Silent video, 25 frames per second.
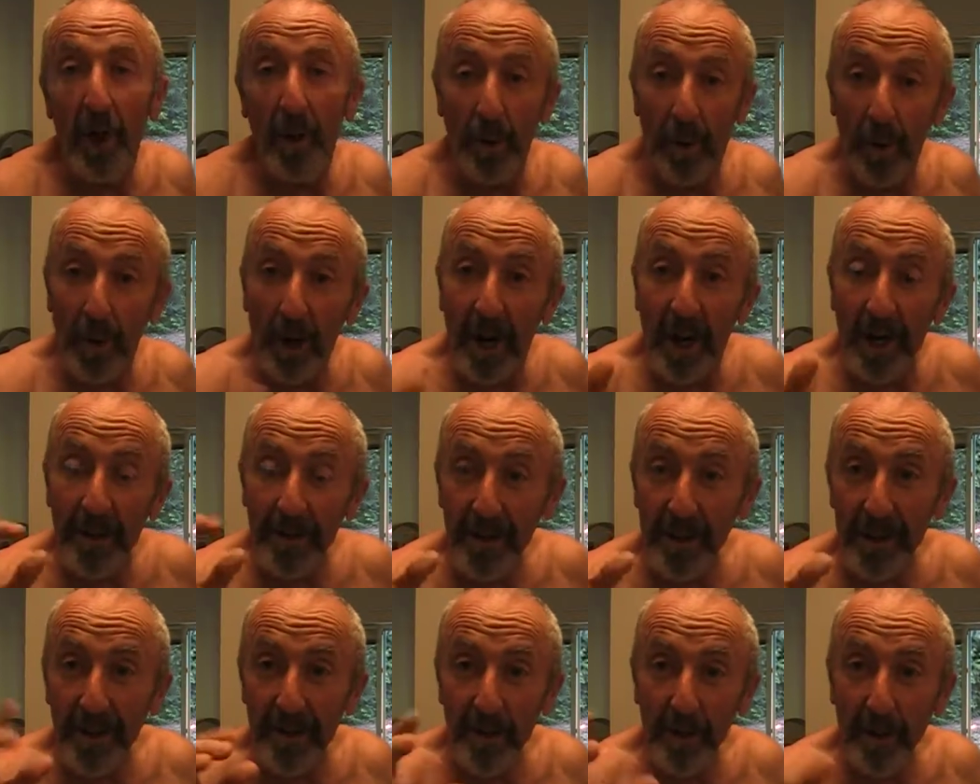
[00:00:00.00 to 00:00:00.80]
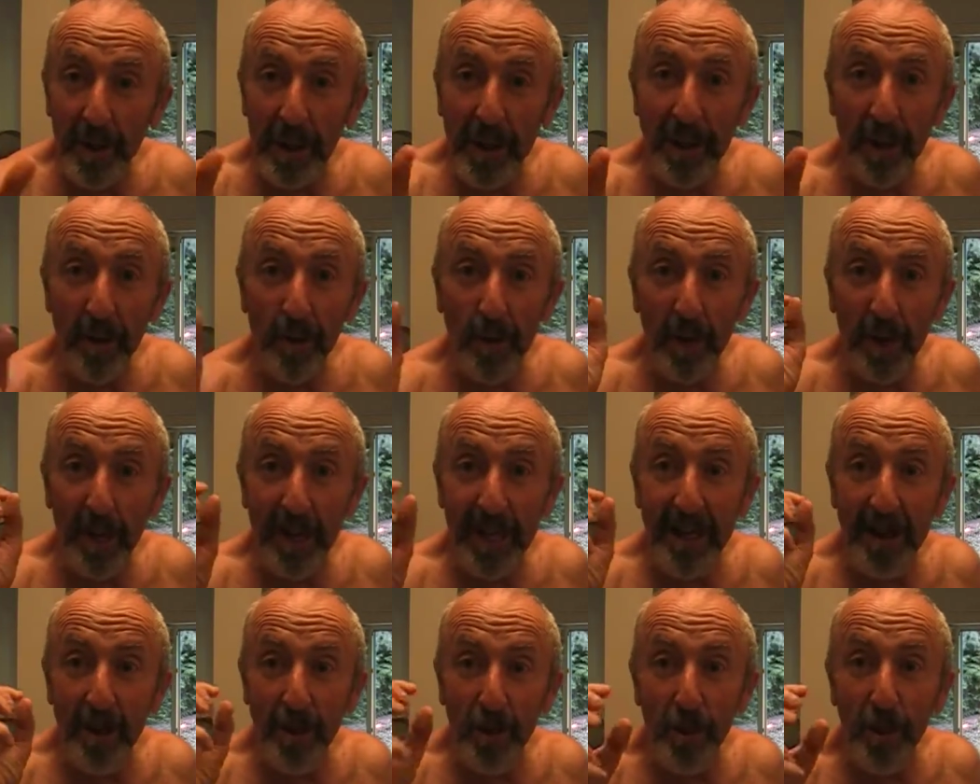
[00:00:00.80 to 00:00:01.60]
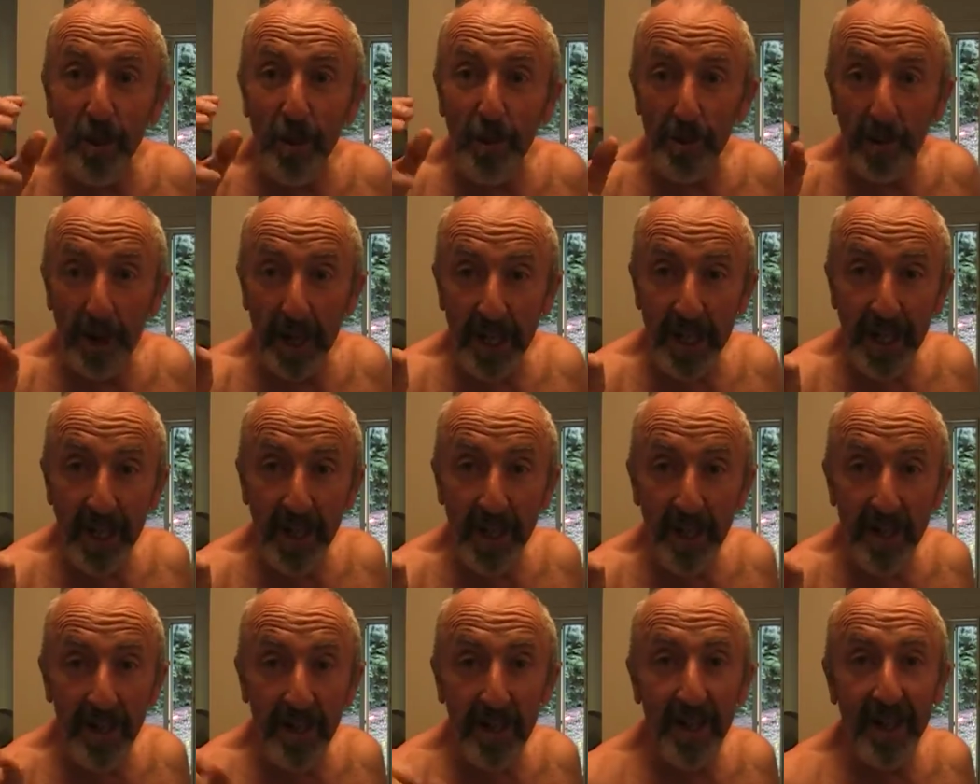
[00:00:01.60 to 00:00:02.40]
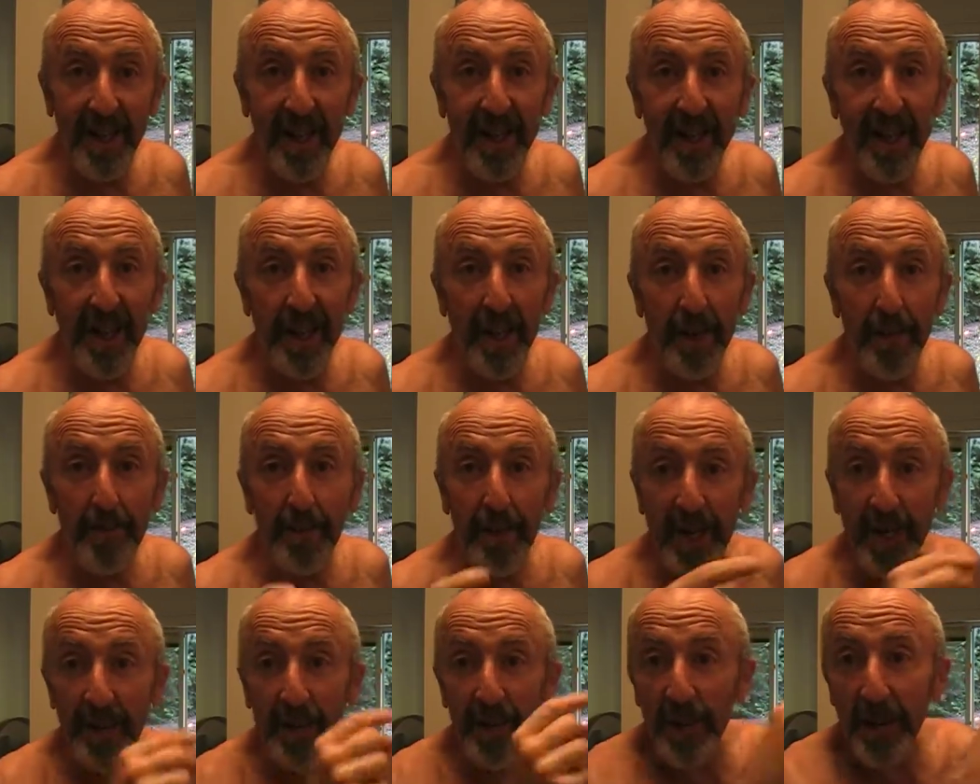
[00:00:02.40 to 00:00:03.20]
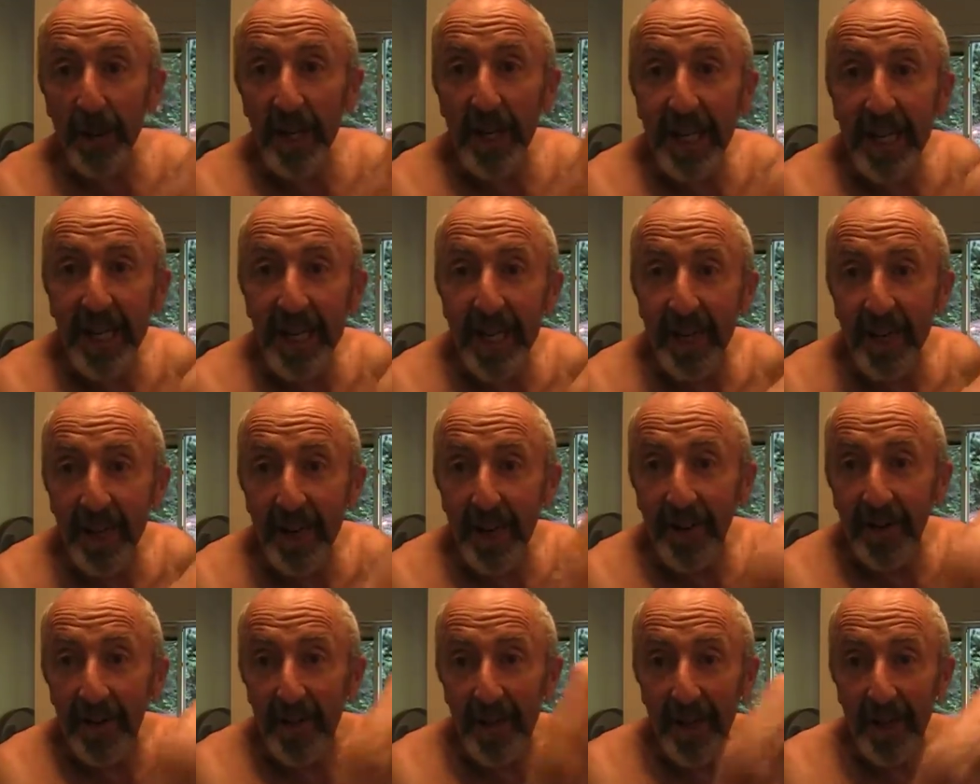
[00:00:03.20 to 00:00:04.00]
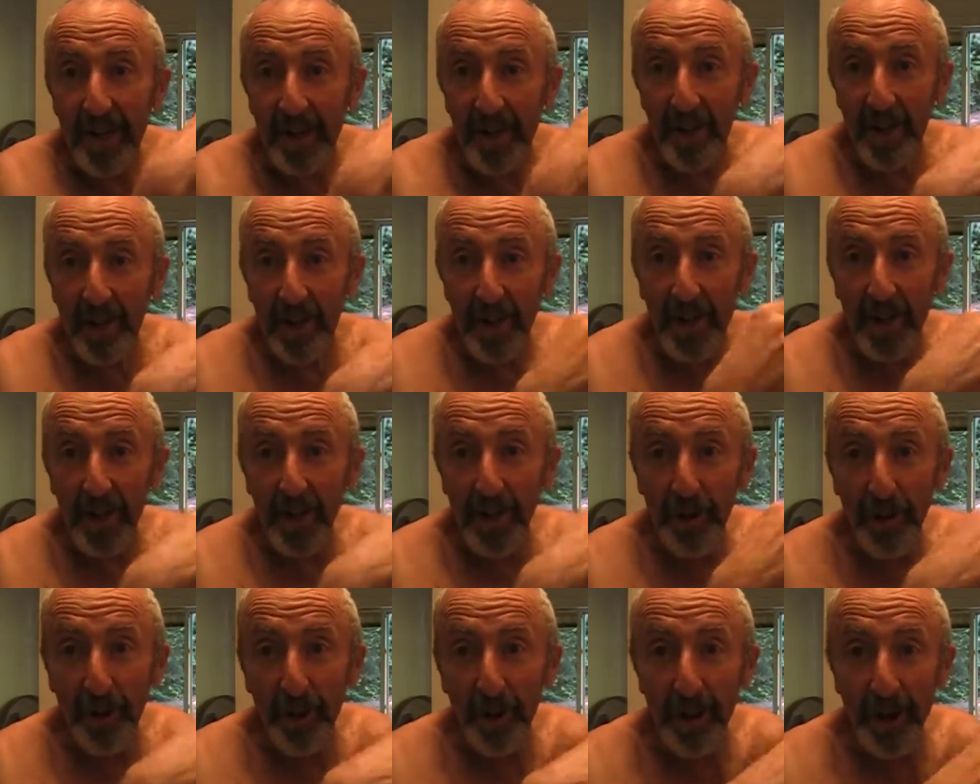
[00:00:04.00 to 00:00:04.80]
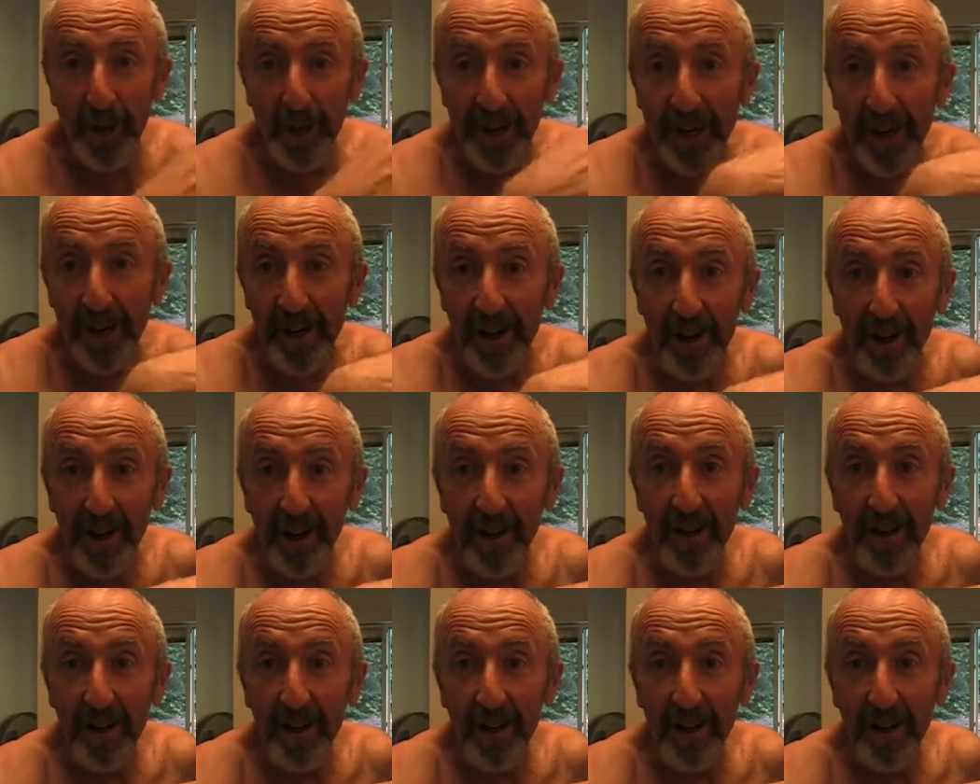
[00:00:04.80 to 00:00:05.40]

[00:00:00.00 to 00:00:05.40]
well, actually, they're not going to really lose money because they're going to get it out of the consumer here.